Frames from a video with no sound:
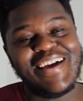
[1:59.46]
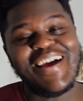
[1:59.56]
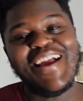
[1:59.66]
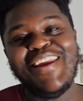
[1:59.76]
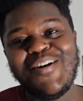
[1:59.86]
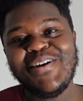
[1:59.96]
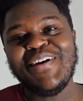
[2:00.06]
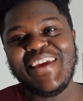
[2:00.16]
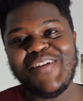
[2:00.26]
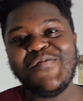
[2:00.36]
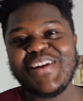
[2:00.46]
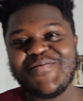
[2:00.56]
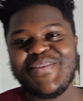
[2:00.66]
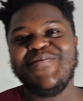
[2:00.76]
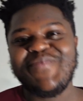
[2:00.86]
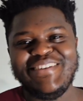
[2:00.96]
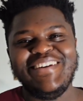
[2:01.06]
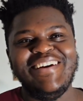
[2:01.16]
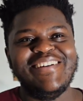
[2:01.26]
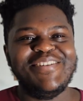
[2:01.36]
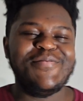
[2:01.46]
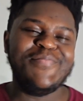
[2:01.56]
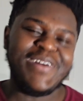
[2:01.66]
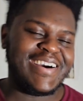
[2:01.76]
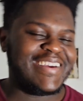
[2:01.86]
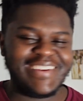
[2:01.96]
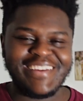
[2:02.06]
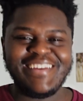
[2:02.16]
a little bit of heat would have been appreciated, but